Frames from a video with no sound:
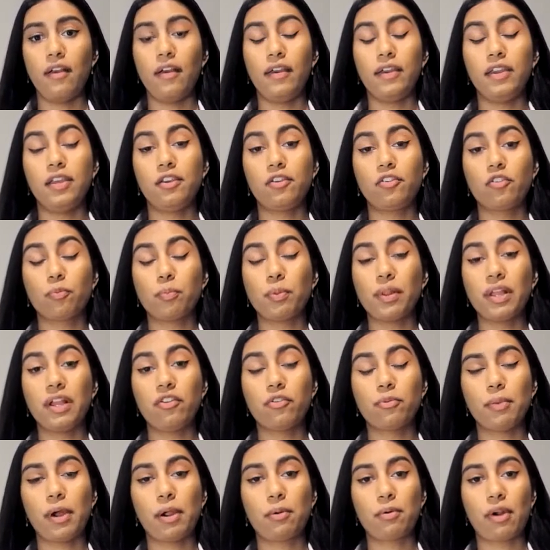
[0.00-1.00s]
He
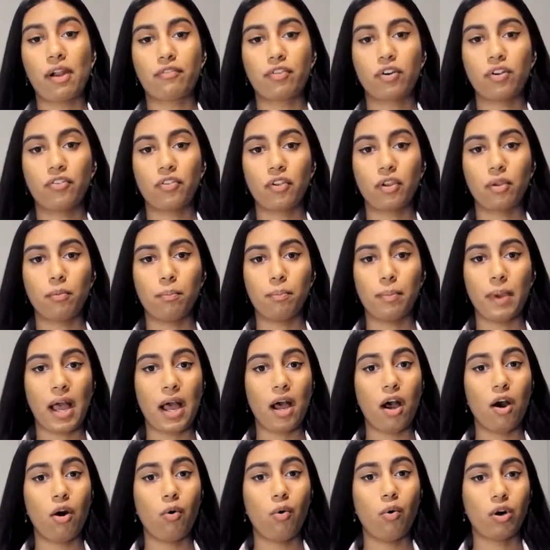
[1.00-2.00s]
explains by referencing
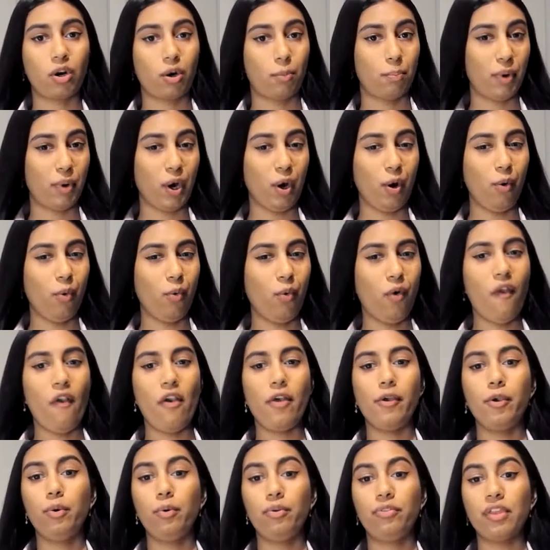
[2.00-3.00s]
Bow,
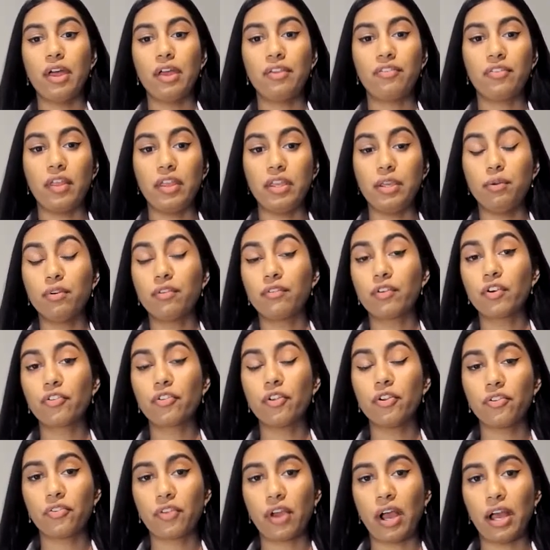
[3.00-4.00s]
who says that universal
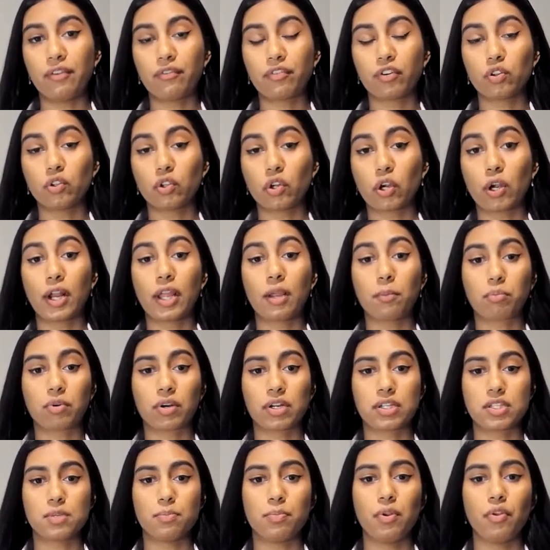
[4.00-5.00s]
design for learning
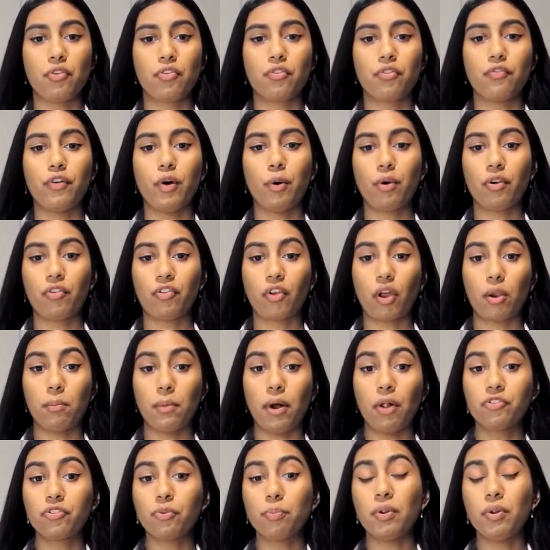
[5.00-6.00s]
principles focus on
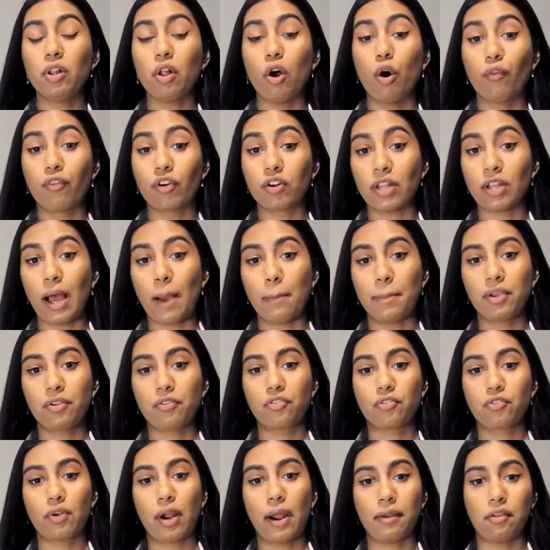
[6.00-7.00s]
multiple overlapping
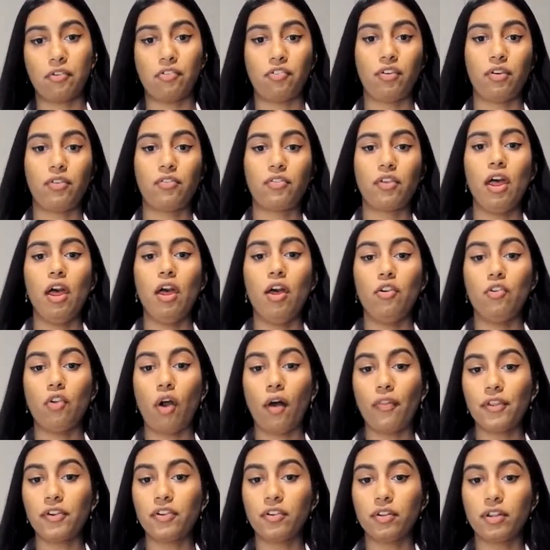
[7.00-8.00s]
strategies,
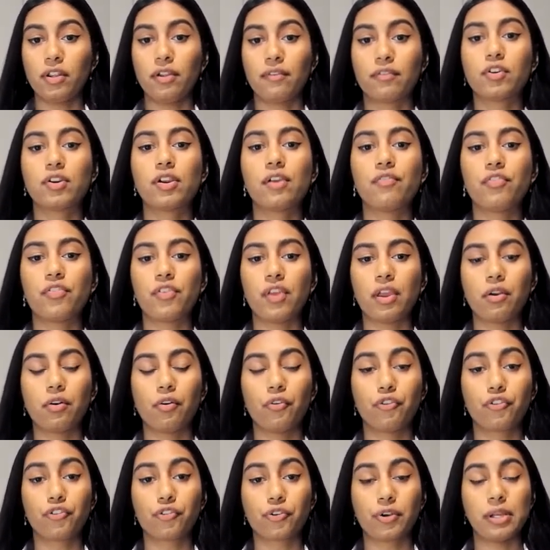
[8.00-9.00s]
not the delivery of single
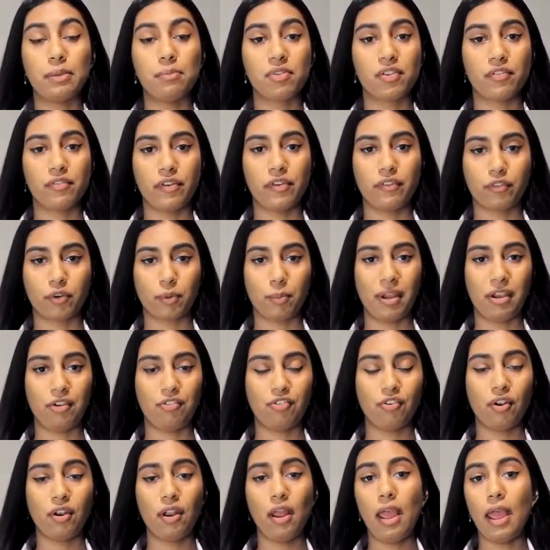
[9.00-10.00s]
streams of
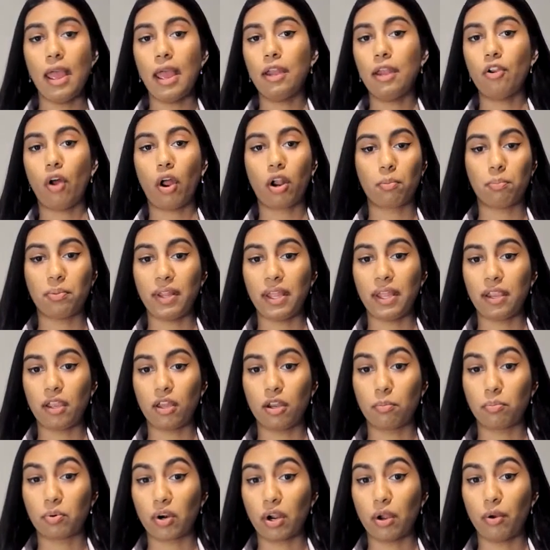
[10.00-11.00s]
information, and not a blanket
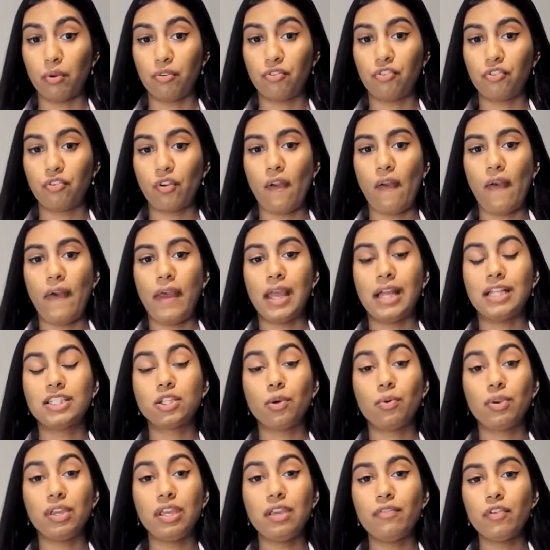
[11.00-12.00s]
approach. And
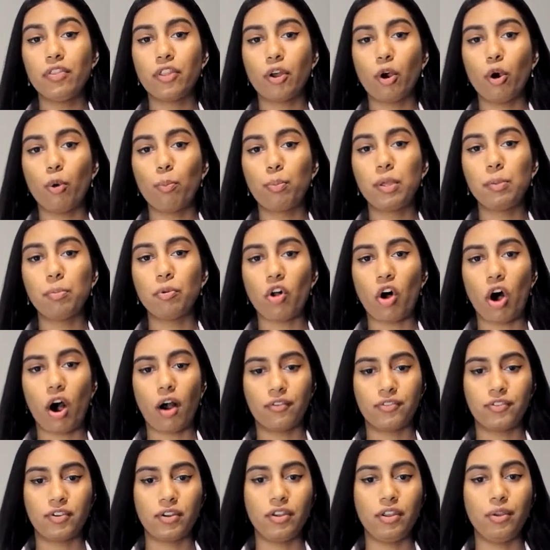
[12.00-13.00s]
so even though people
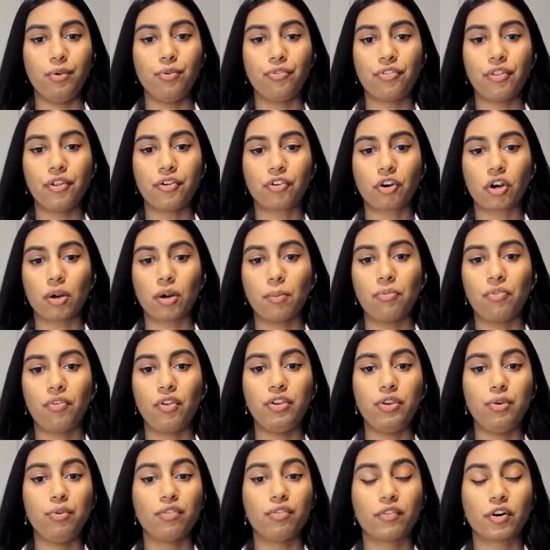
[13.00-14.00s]
often use the terms
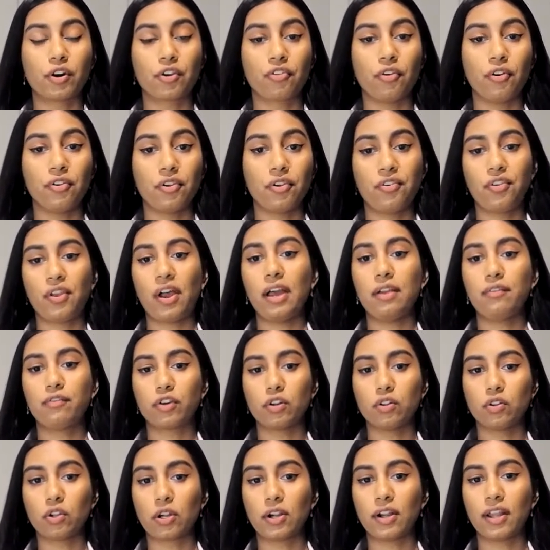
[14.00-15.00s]
universal design
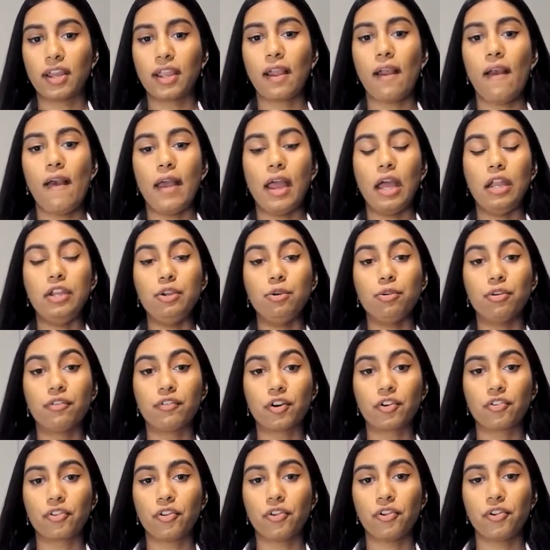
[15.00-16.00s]
for learning and
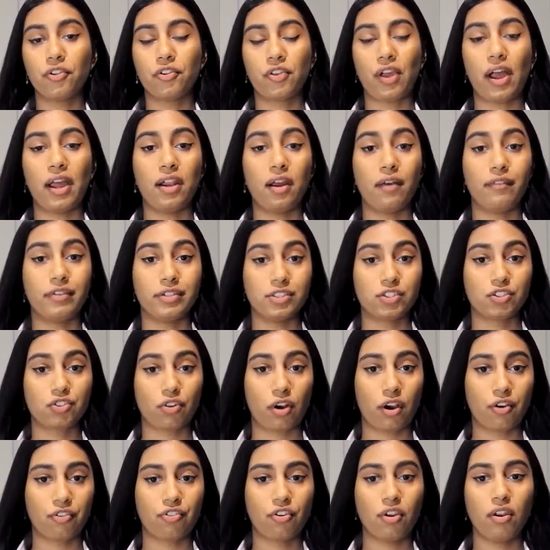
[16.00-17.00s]
universal design of
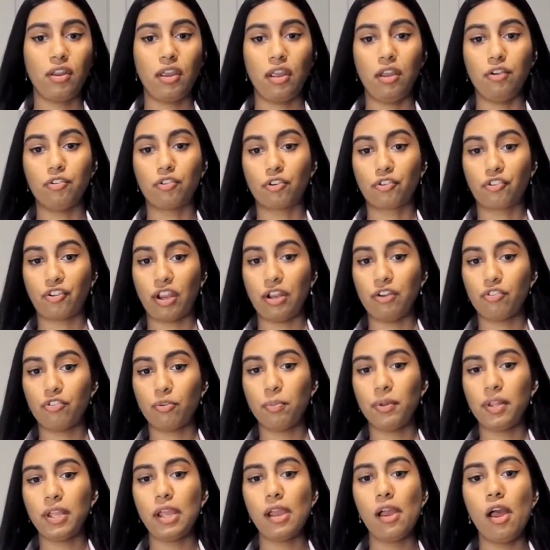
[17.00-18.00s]
instruction
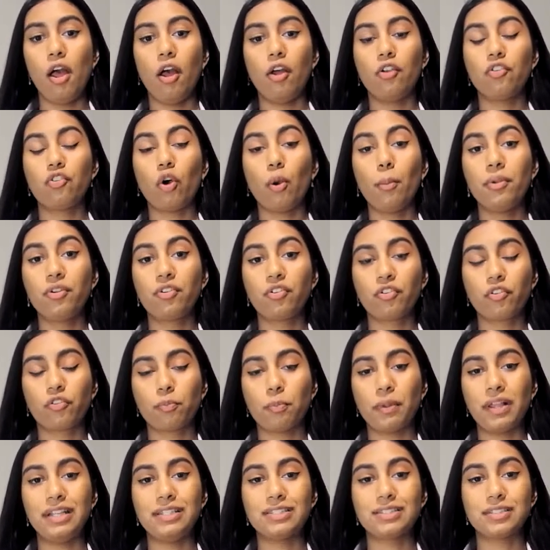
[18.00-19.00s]
interchangeably, Dolmage
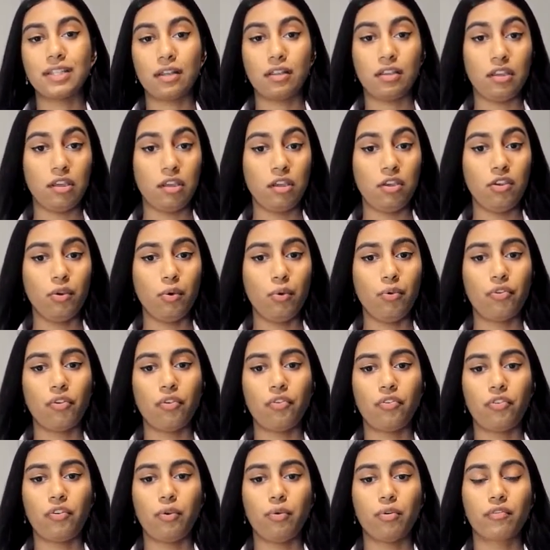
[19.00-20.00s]
explains that he
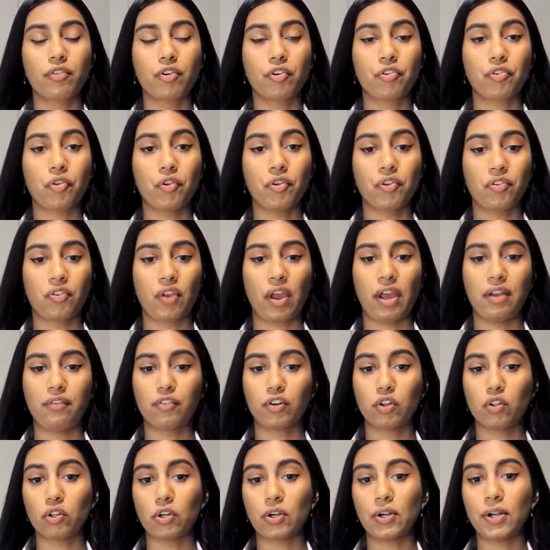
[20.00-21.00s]
uses universal design
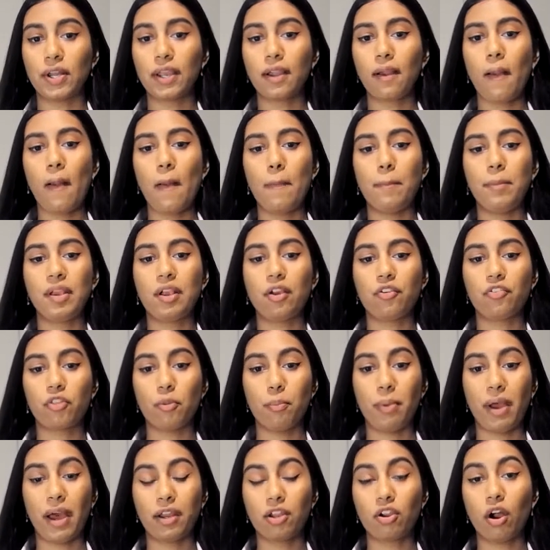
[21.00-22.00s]
for learning because the
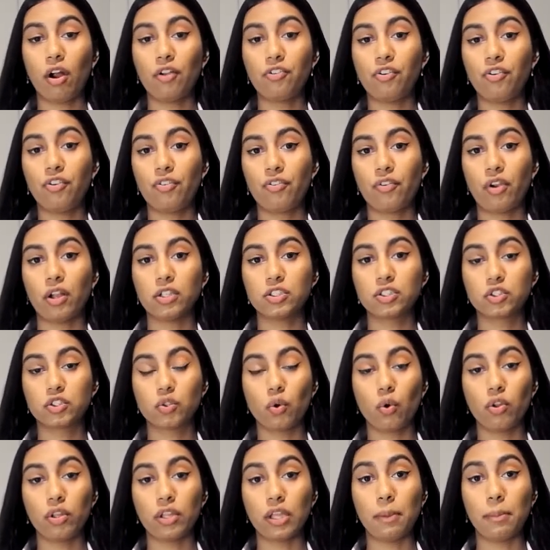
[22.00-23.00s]
pedagogy is not
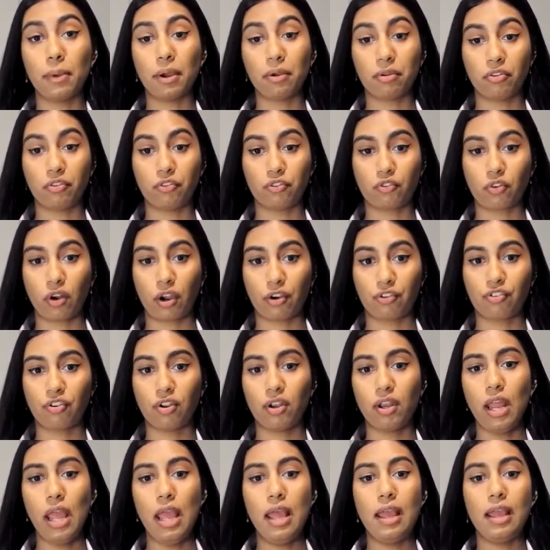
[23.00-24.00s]
solely about
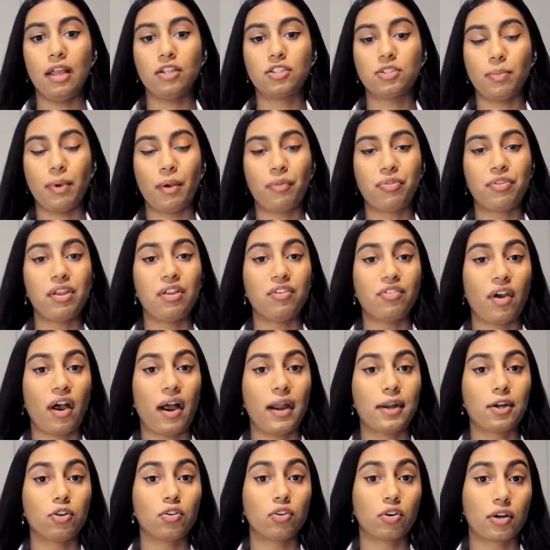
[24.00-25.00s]
instruction, it's about the
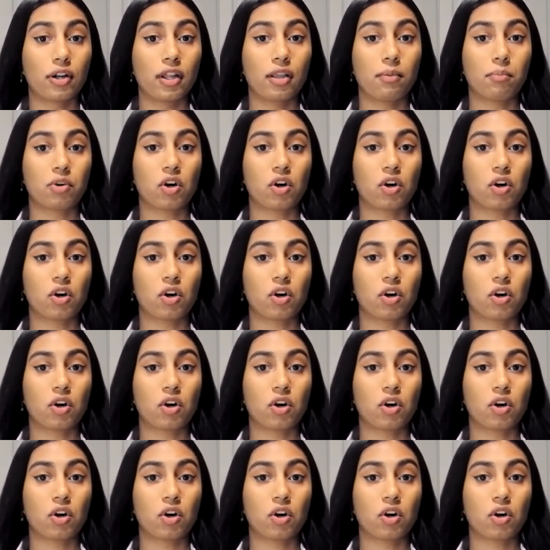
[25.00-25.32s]
entire learning